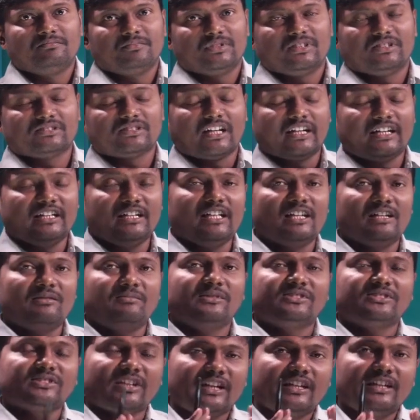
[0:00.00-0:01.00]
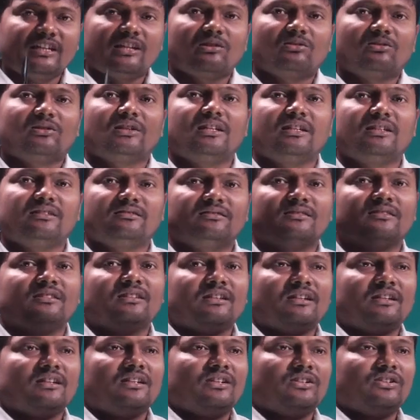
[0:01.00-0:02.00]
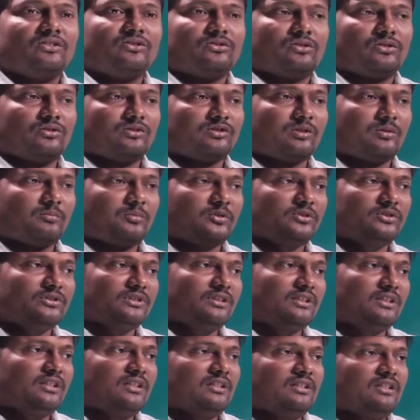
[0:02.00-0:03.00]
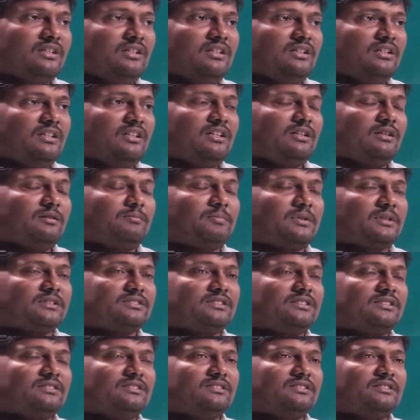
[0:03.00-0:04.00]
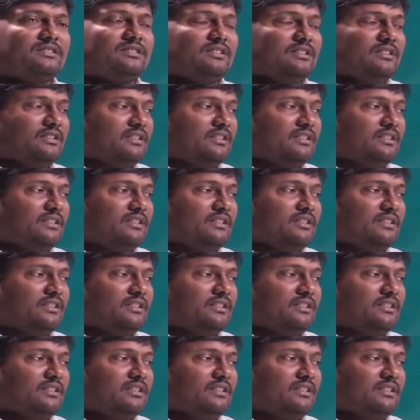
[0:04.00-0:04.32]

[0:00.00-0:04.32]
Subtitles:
because ideal means ideal only. So suppose a person